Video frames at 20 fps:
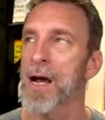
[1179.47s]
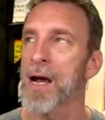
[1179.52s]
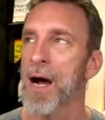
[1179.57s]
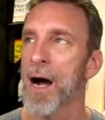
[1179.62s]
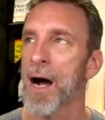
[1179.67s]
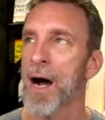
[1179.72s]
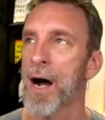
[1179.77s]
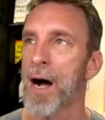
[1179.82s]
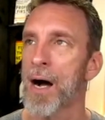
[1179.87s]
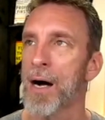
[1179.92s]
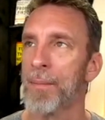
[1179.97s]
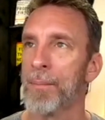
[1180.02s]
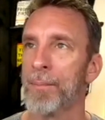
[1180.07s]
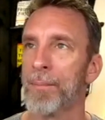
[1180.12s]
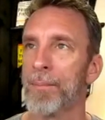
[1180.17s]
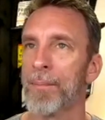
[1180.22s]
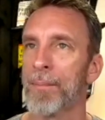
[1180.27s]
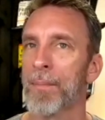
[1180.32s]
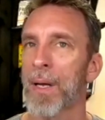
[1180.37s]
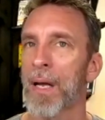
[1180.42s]

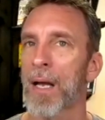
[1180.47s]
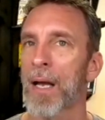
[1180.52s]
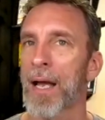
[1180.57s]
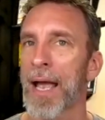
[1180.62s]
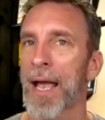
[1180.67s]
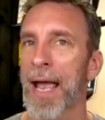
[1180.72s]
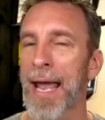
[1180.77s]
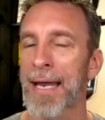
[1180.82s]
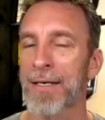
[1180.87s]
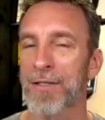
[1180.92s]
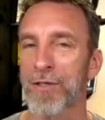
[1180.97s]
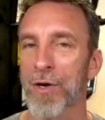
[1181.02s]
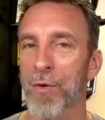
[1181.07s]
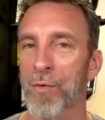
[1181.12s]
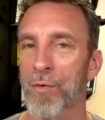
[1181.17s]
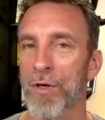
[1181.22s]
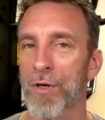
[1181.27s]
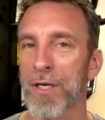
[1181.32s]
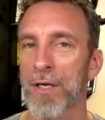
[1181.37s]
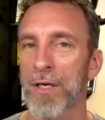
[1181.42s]
Um, and
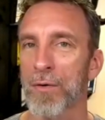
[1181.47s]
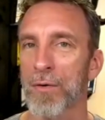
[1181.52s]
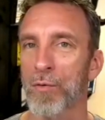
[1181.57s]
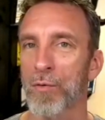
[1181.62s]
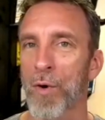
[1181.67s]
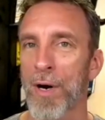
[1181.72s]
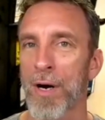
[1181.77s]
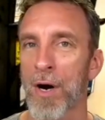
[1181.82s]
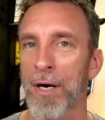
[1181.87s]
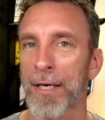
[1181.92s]
so when our